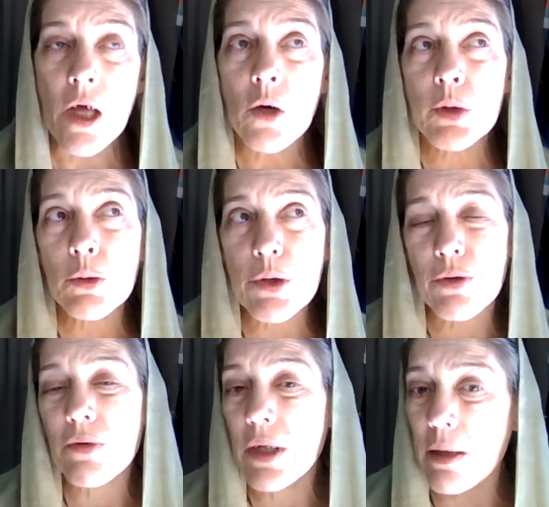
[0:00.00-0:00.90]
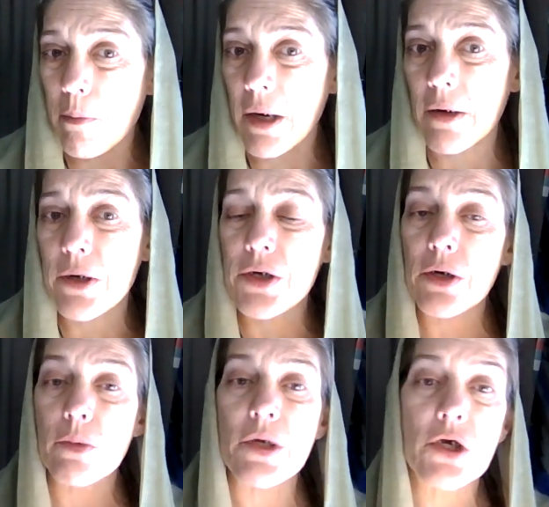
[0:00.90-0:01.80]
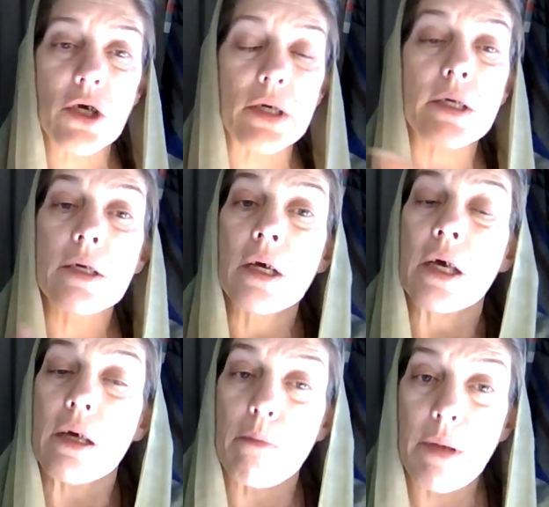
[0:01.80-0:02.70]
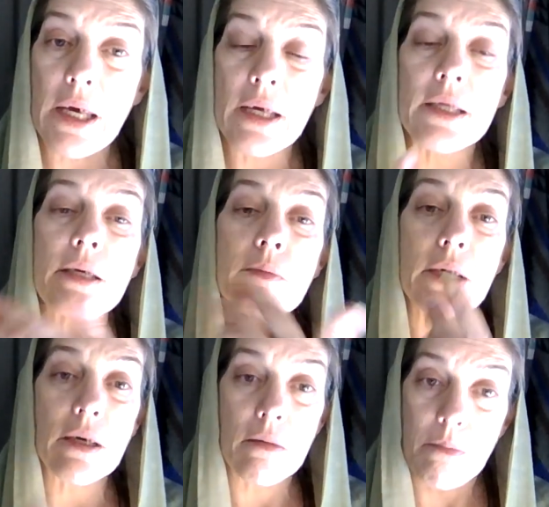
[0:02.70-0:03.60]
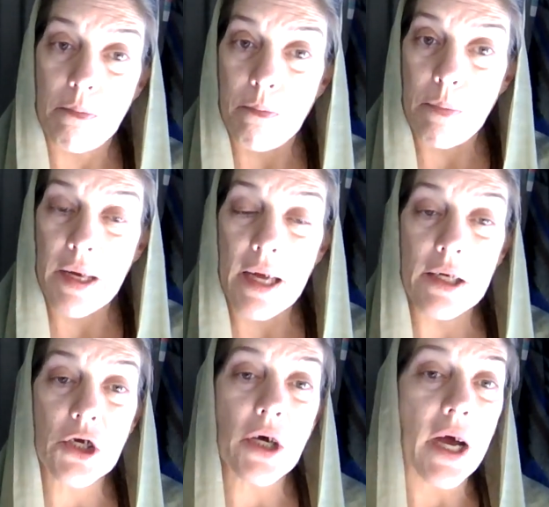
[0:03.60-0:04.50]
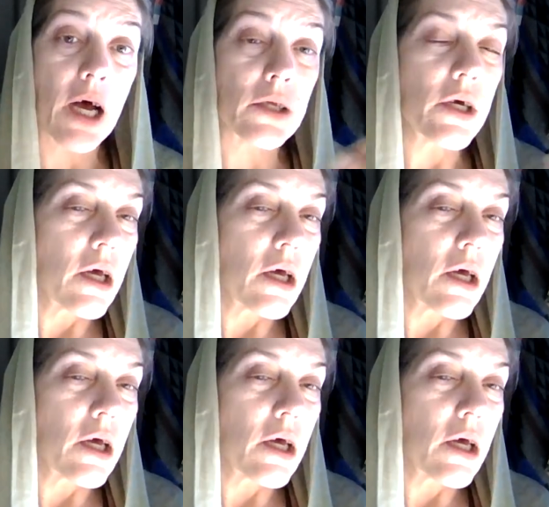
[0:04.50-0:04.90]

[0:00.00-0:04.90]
which wasn't really a marriage. It was just be intimate, beget a child.